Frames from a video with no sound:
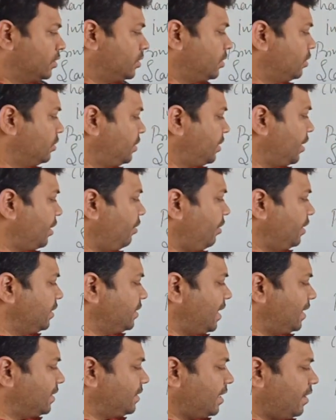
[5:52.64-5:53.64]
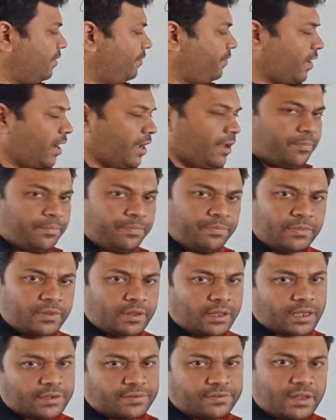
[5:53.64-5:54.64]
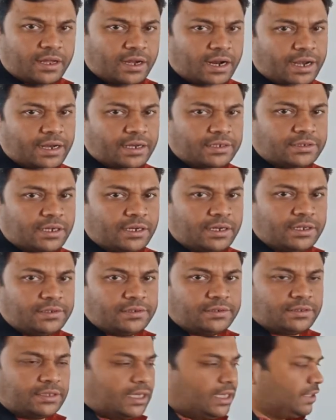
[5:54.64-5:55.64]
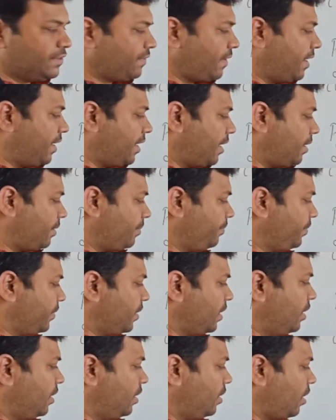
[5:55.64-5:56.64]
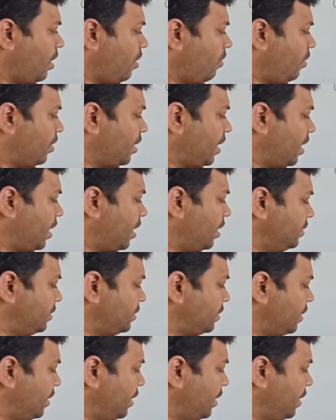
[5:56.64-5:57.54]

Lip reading: So 0 is less than 5. Yes, the condition is satisfied here. Now what it does?